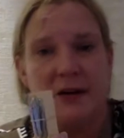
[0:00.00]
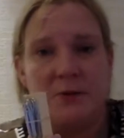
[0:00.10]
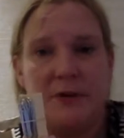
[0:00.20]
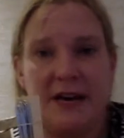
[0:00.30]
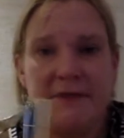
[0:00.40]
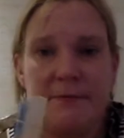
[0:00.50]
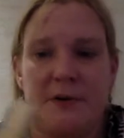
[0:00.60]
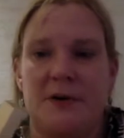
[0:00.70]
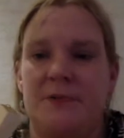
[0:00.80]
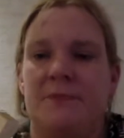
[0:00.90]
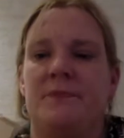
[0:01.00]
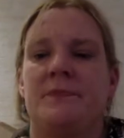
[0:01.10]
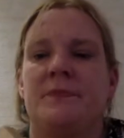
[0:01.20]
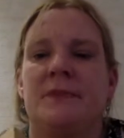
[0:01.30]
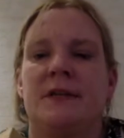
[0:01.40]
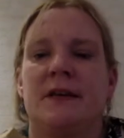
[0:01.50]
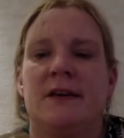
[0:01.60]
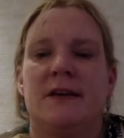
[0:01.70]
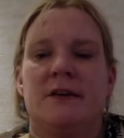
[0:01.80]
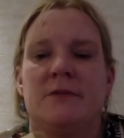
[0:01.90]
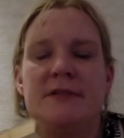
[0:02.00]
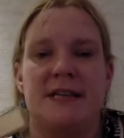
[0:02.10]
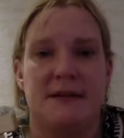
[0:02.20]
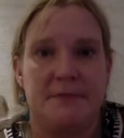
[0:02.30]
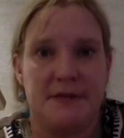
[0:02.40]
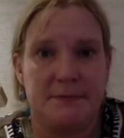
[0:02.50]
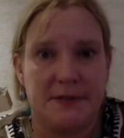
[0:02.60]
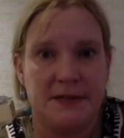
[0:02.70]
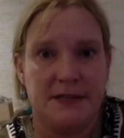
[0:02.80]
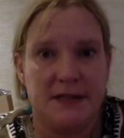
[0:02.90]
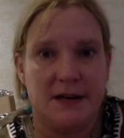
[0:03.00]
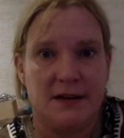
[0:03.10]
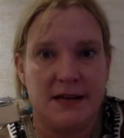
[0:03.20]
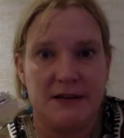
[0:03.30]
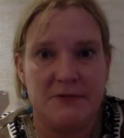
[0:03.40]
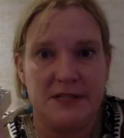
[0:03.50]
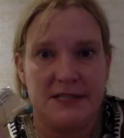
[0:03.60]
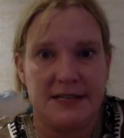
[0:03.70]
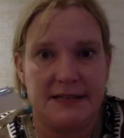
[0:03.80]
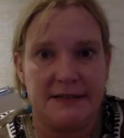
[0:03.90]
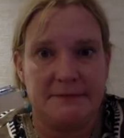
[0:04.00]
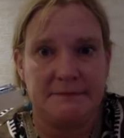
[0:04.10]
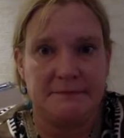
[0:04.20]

We have a boat with 10 people, all on one side.